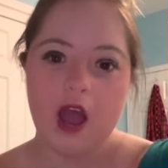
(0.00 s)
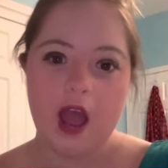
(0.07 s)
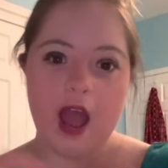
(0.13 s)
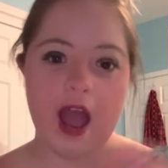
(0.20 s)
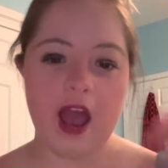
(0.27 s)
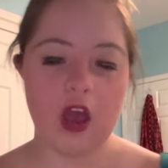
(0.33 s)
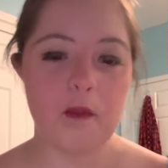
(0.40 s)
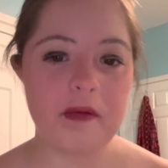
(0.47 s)

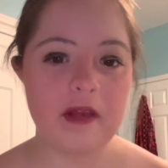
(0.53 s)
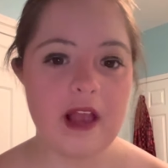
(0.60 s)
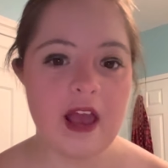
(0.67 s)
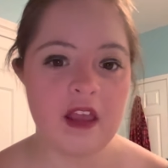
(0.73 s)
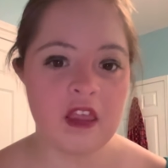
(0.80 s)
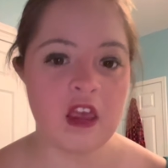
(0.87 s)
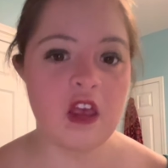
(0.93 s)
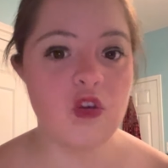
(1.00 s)
I hope you
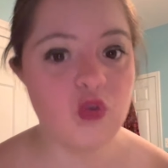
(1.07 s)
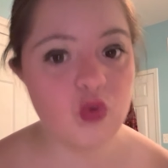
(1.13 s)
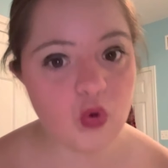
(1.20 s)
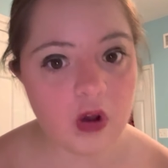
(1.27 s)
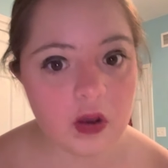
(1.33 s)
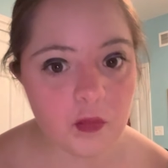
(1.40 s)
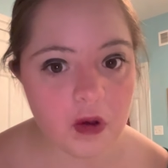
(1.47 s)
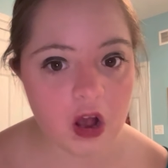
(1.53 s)
guys
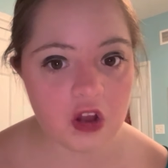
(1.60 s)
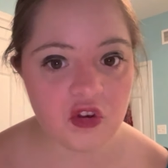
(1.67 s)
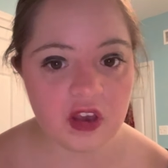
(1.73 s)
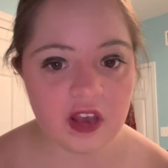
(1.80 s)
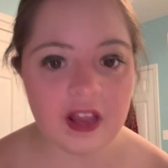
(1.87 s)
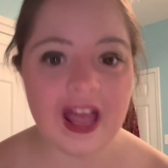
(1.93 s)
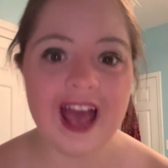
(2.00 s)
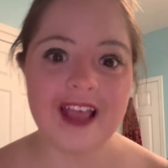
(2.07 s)
enjoy
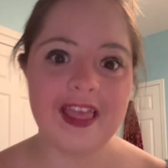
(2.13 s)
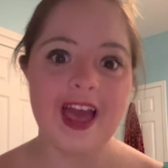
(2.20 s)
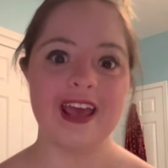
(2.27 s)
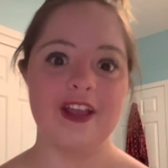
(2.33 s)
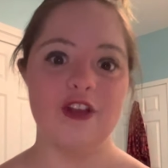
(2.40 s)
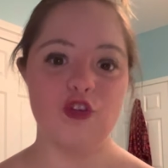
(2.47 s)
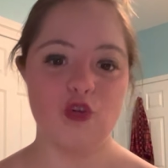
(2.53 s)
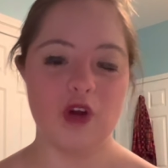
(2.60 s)
watching as I
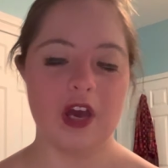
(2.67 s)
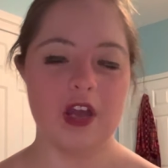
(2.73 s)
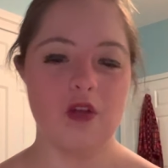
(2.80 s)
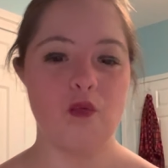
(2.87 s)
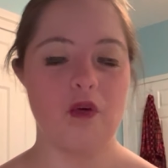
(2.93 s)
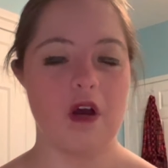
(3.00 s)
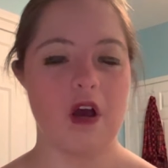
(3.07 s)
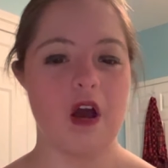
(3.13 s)
enjoyed
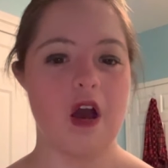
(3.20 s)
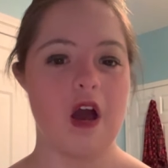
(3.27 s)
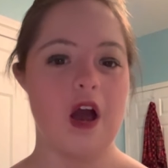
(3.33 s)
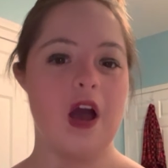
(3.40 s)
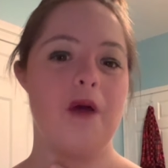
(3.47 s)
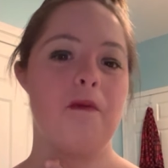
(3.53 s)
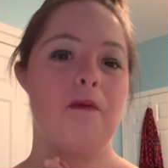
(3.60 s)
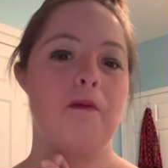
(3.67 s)

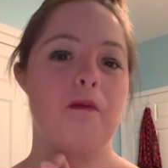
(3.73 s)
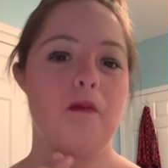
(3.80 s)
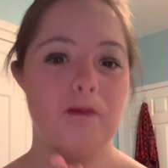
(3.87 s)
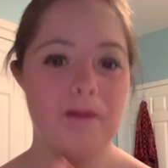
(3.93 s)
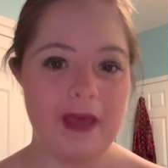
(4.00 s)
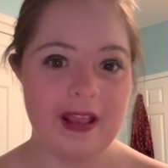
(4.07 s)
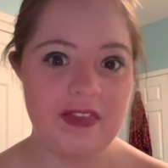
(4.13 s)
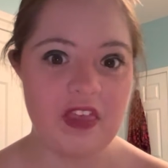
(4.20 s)

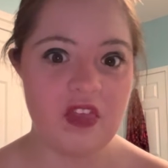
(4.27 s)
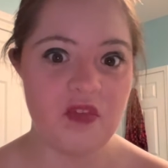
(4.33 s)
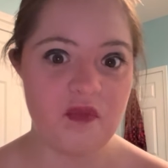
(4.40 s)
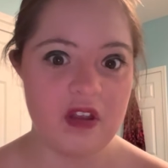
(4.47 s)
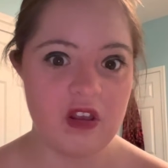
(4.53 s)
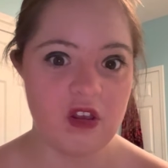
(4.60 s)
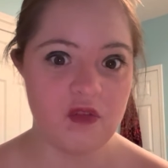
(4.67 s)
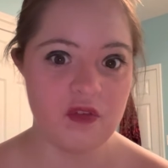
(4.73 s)
making these
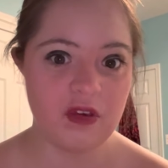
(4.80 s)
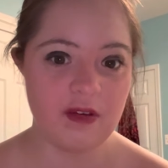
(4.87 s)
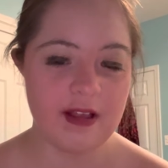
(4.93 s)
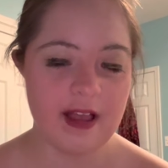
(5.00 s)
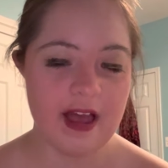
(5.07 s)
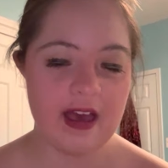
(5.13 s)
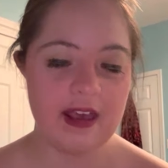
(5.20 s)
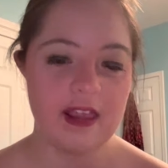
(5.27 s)
videos for you
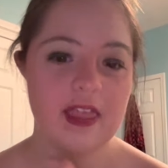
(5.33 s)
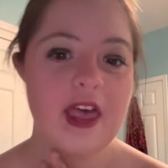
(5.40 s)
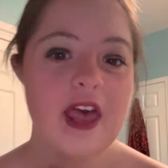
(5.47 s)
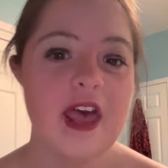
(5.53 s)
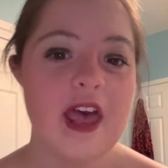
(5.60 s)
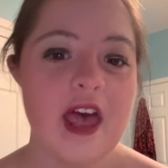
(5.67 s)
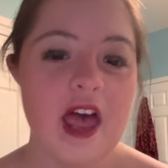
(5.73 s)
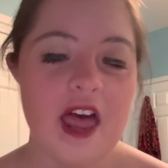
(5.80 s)
guys.
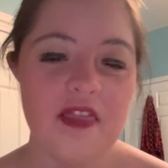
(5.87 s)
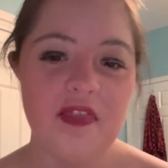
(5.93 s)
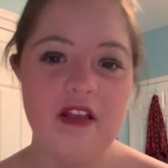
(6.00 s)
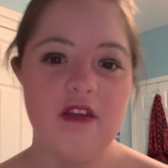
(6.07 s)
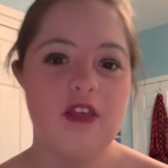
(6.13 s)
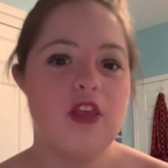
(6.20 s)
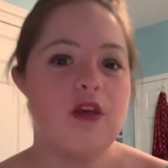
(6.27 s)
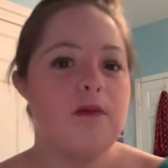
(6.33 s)
Thank
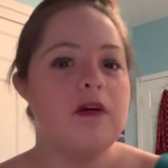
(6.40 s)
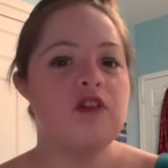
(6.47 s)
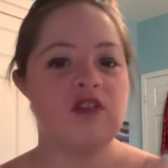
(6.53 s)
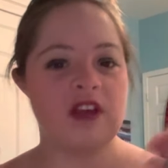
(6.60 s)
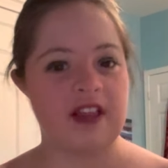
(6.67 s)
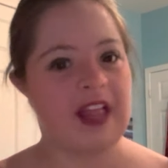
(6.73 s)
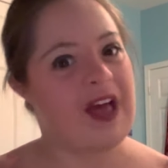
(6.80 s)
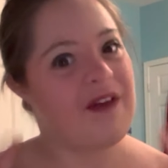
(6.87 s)
you so much
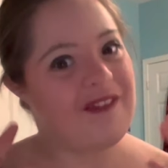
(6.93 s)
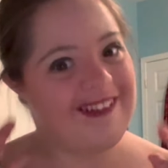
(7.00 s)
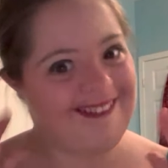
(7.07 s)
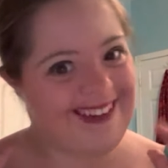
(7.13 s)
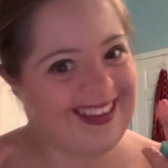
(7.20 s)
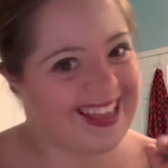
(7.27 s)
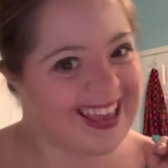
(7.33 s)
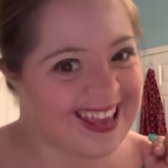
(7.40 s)
and have a
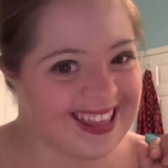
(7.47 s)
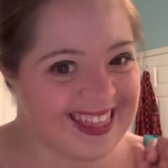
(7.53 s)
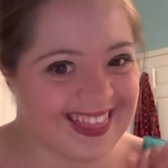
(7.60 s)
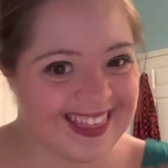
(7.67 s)
great night.